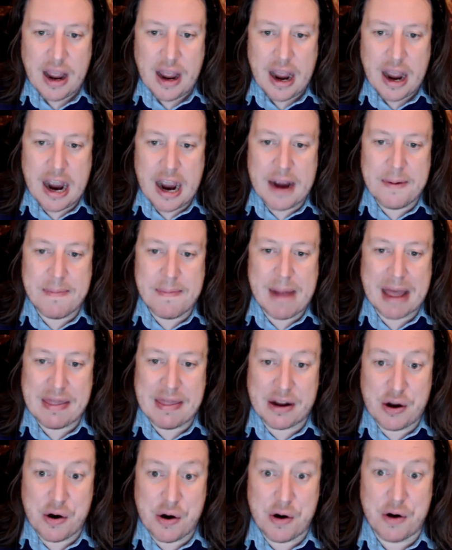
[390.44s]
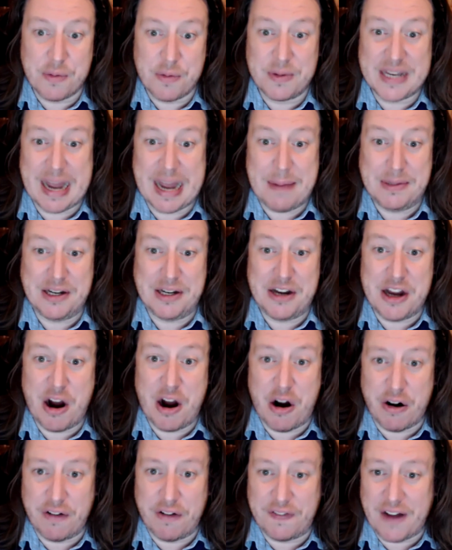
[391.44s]
um, and the court was absolutely
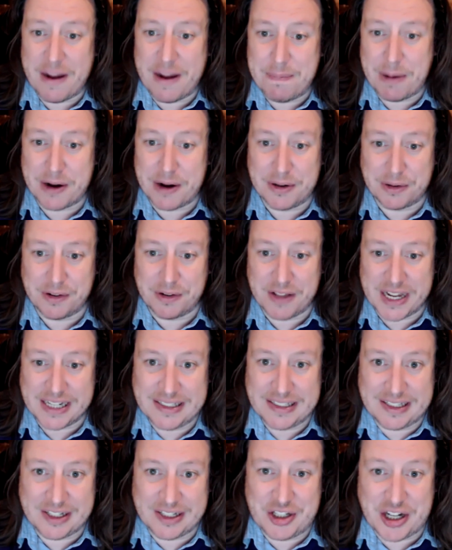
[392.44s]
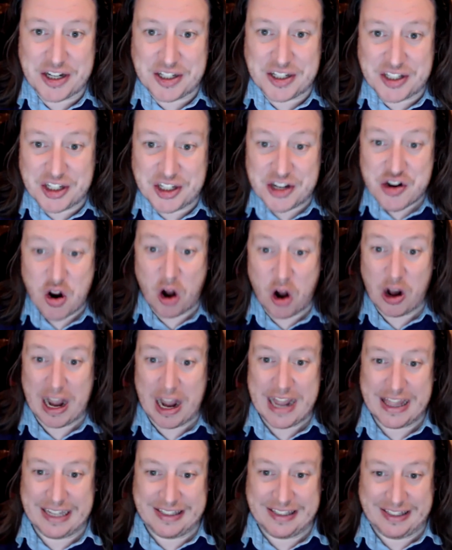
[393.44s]
horrified by all of this the judges did not
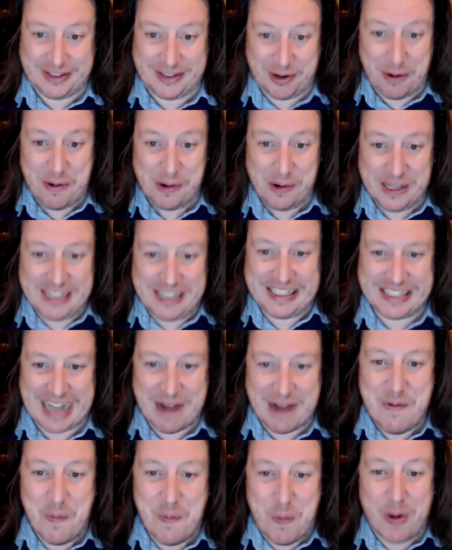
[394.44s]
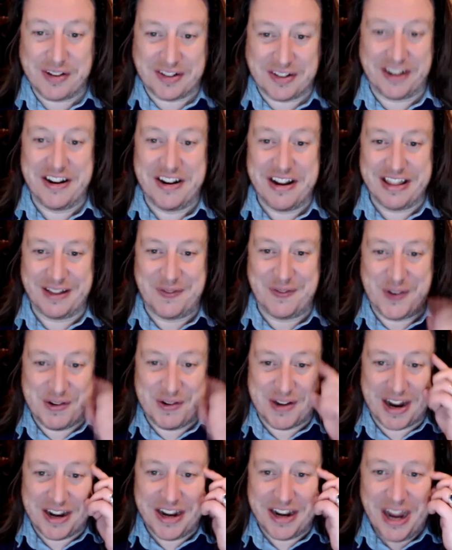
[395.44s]
like this at all it's like what on earth have you
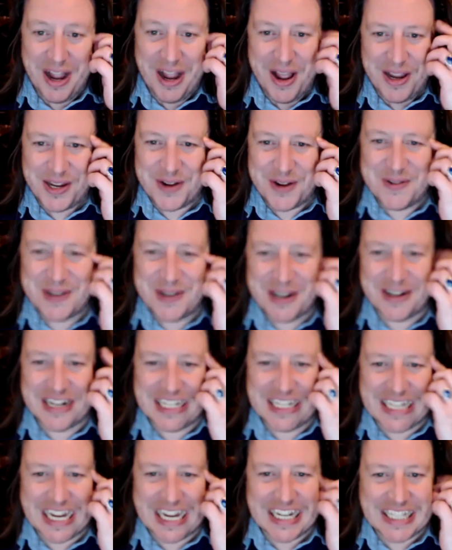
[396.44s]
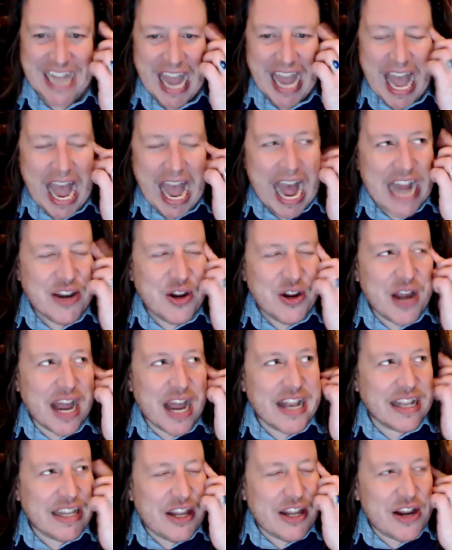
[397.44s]
done you're lunatics and you
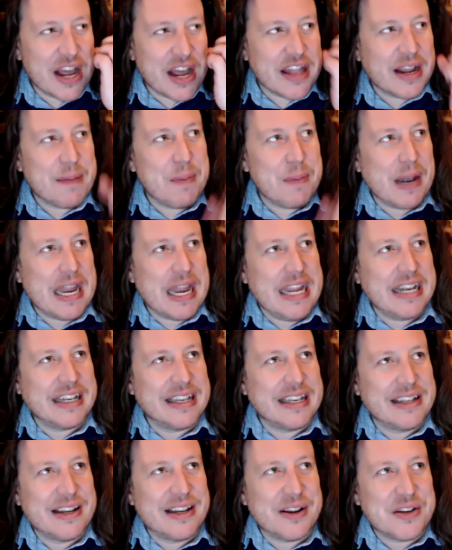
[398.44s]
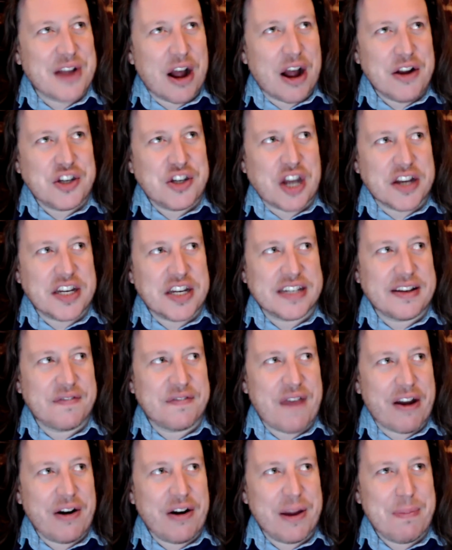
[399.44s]
get you get the complete because our judges are
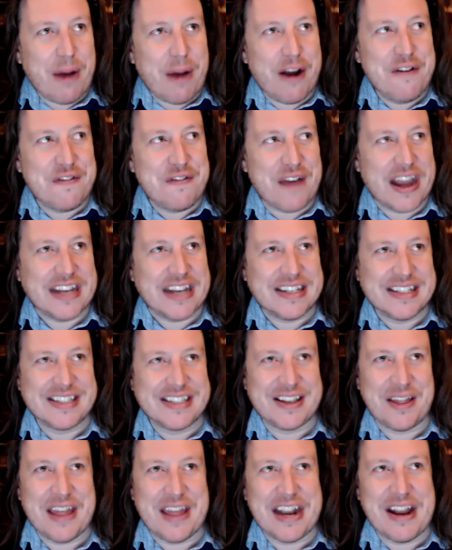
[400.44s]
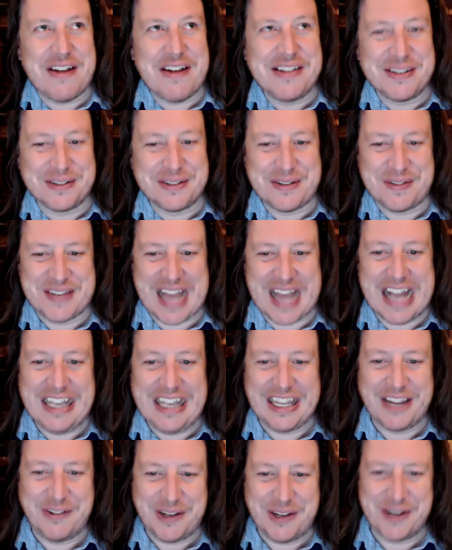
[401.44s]
very po-faced so they don't sort of tell
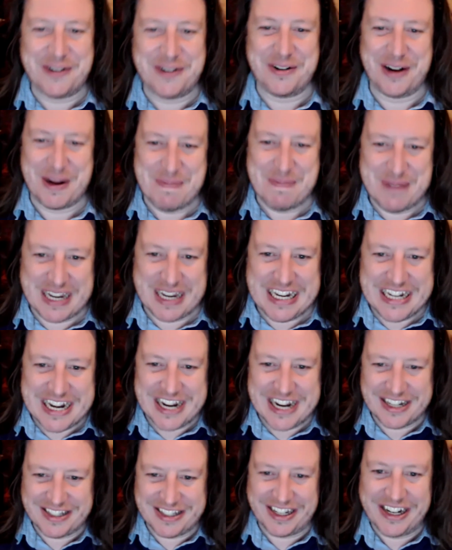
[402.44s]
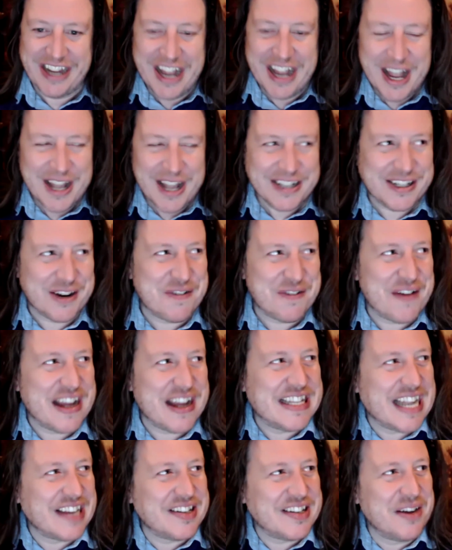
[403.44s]
you you're a complete nutter to your
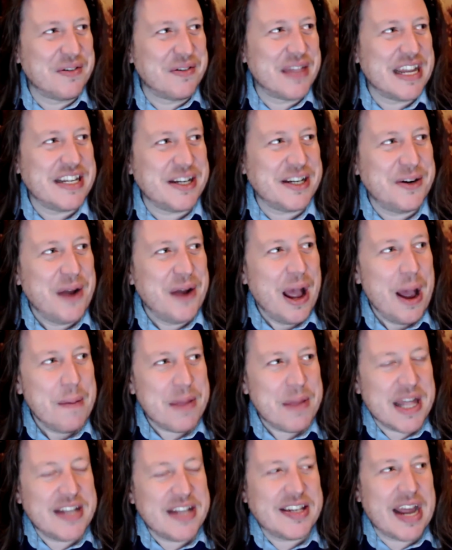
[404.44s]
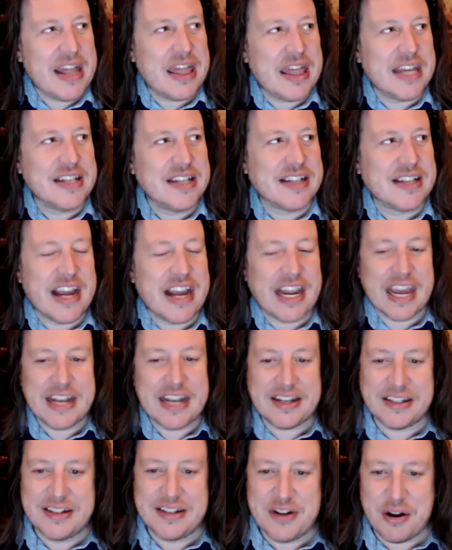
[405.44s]
face that's not what they do but they say things like, it
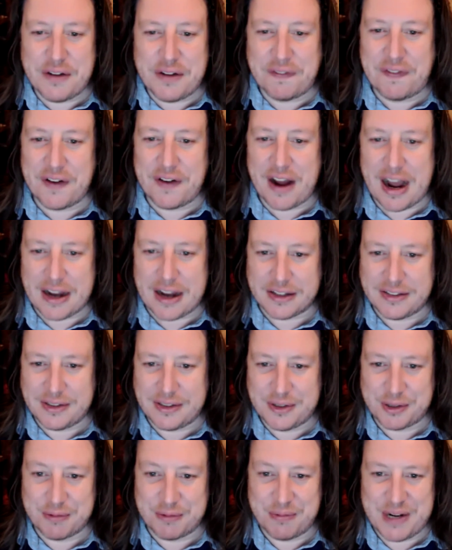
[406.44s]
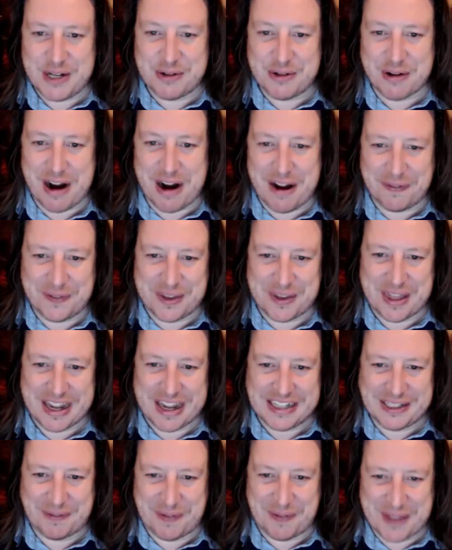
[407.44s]
is not for us to redraft
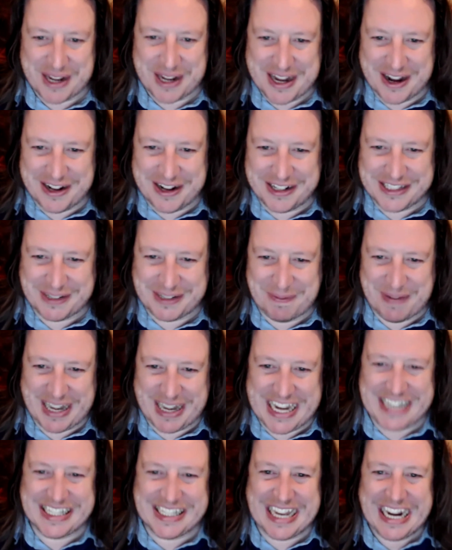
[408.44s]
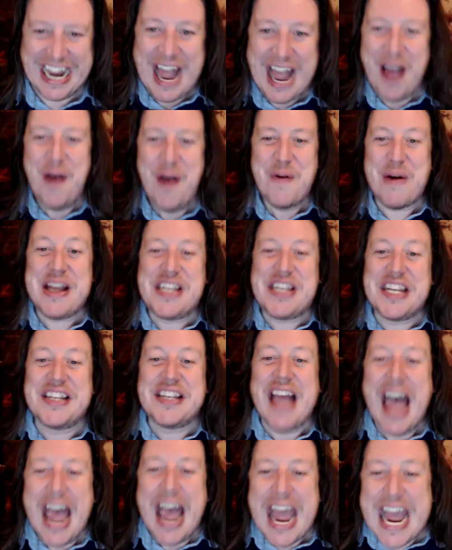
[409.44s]
this for the college policing, which is,
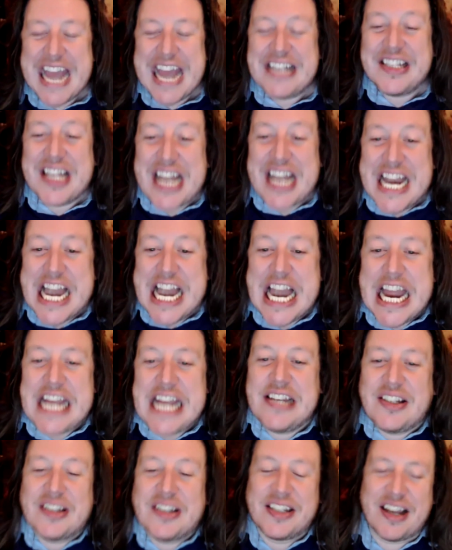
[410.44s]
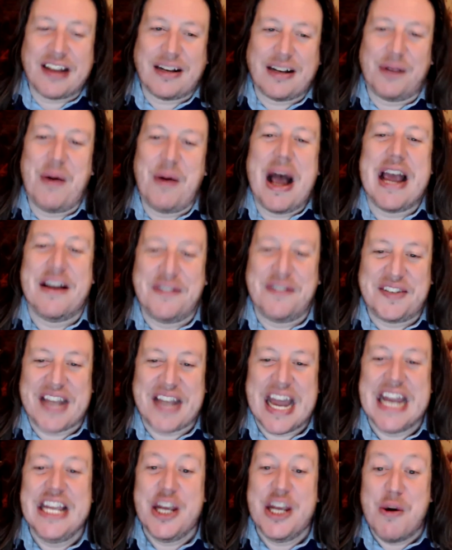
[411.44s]
is the least subtle way of
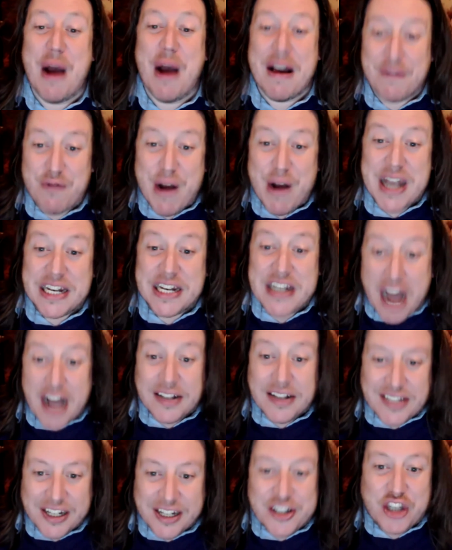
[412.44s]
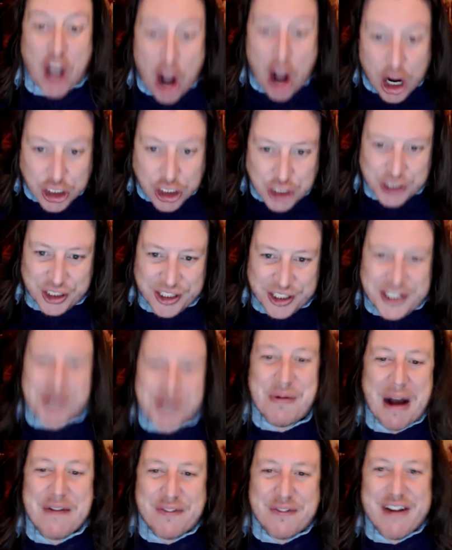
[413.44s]
saying you have written utter tosh. You
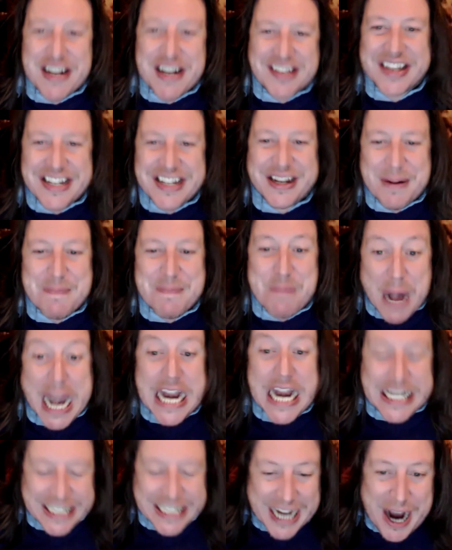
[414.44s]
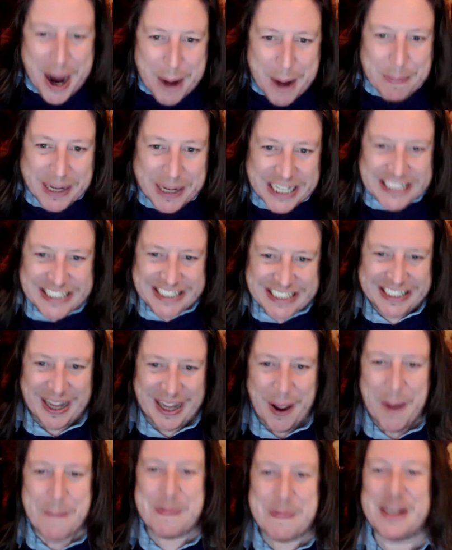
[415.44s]
yeah. have written complete garbage,
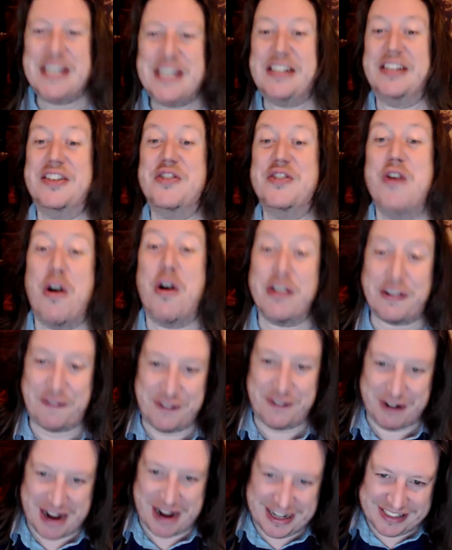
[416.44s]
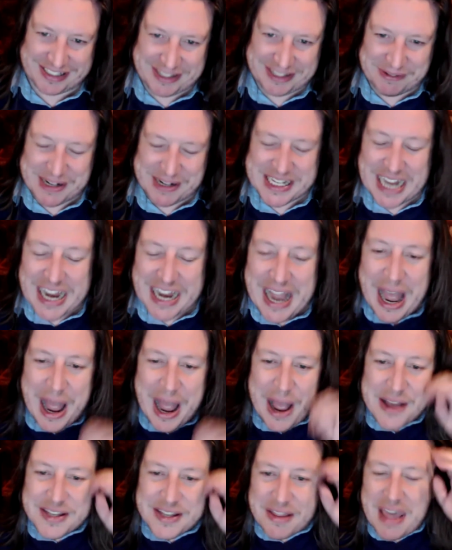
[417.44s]
but it is not for us to read.
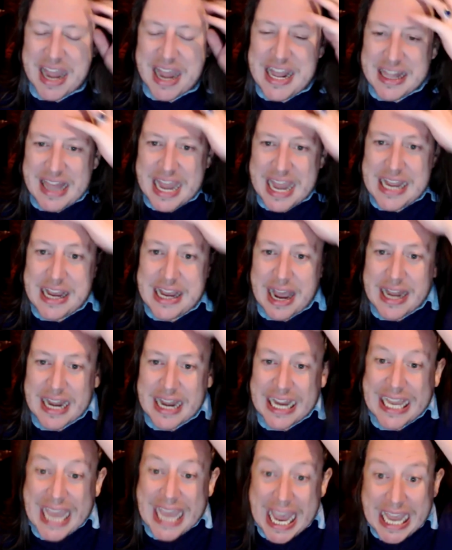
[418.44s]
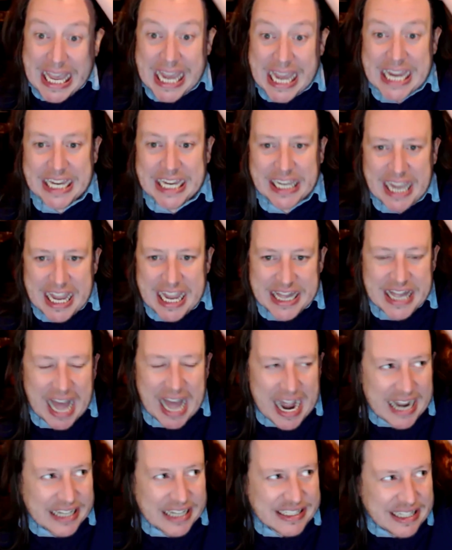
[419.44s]
So they, they get a kicking in
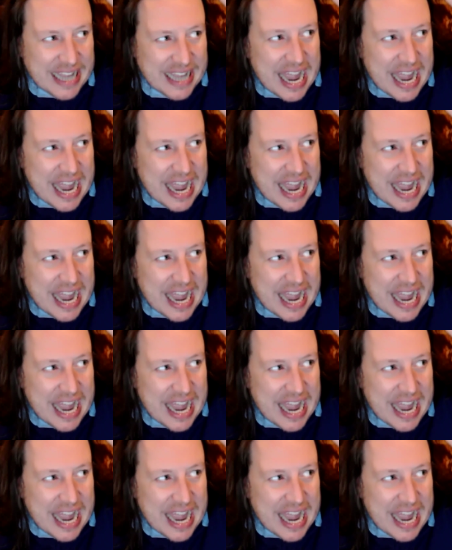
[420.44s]
that.